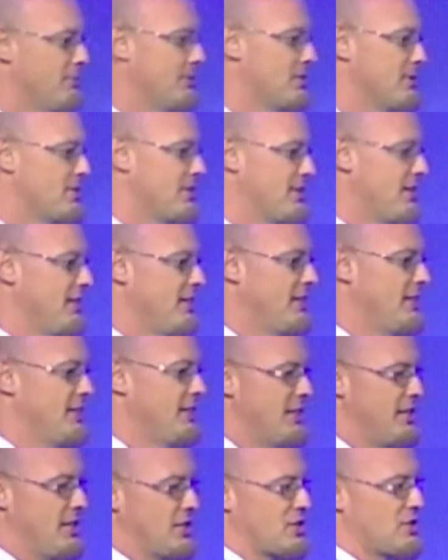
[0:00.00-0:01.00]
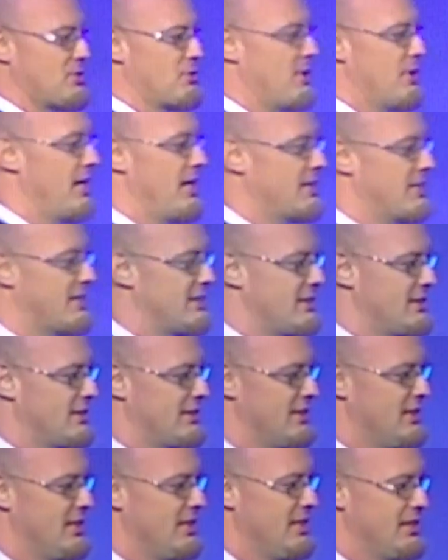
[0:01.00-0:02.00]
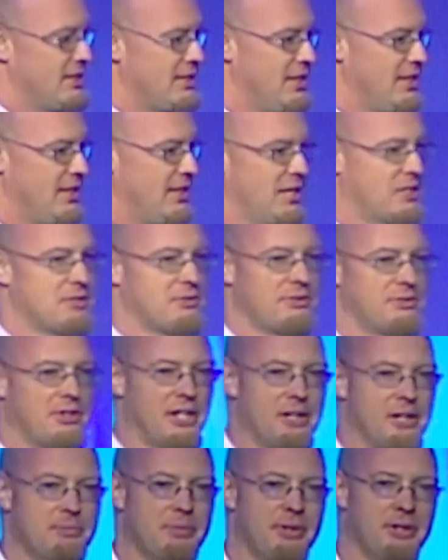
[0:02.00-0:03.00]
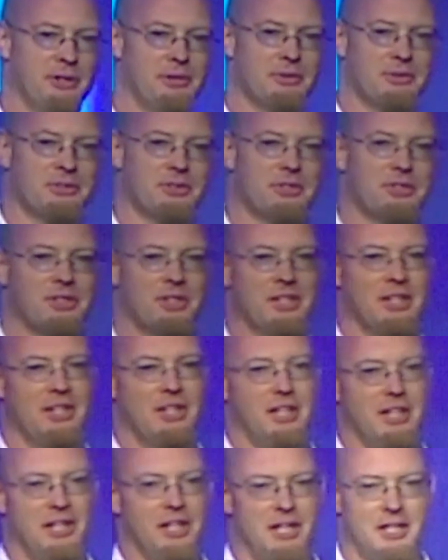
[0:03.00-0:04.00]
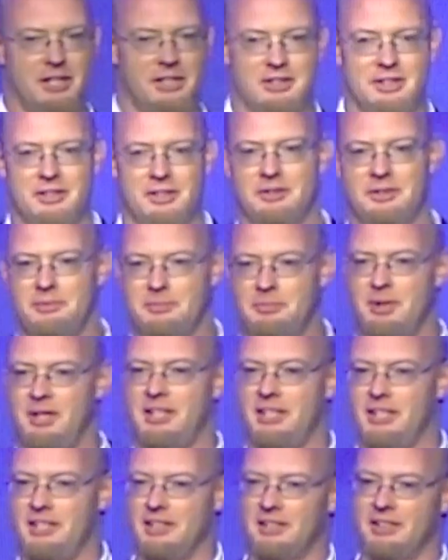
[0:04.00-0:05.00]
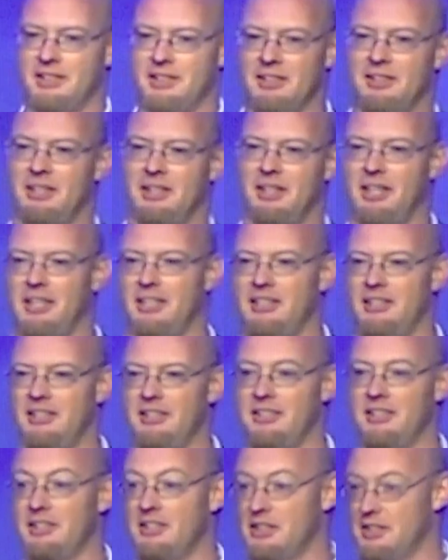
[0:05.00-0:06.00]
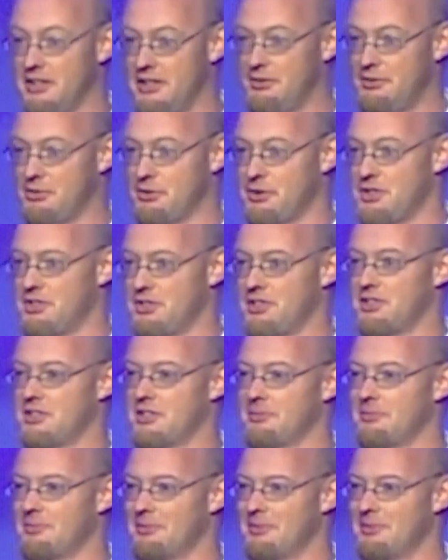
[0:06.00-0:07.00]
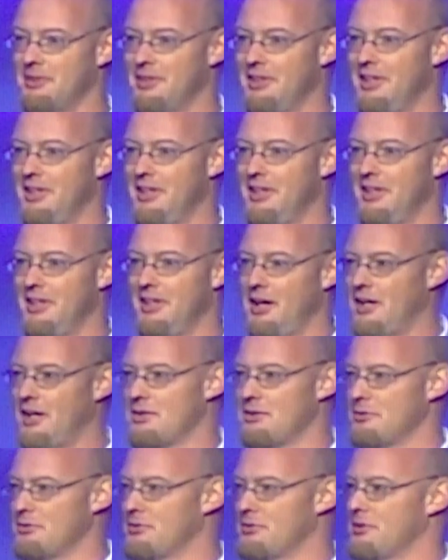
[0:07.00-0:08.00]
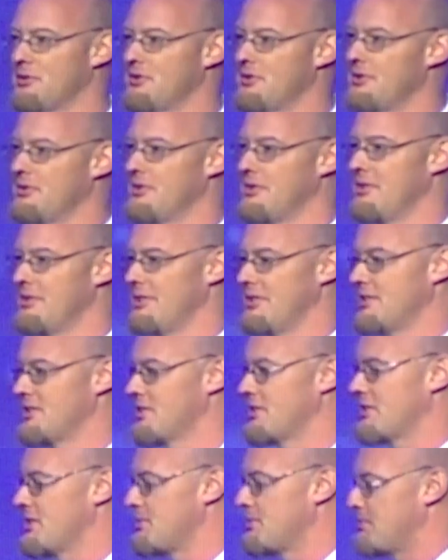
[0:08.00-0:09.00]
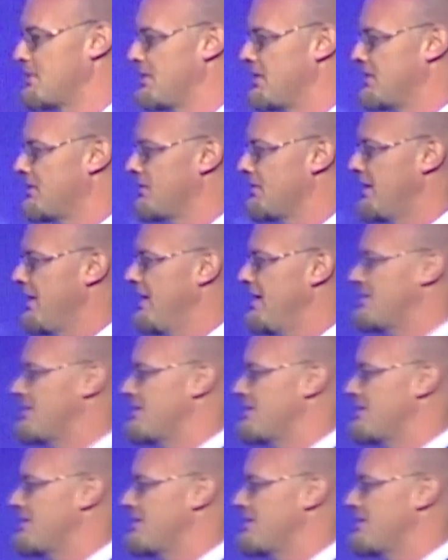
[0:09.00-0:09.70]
taking and extracting the active compounds and making a delivery system out of this particular acid.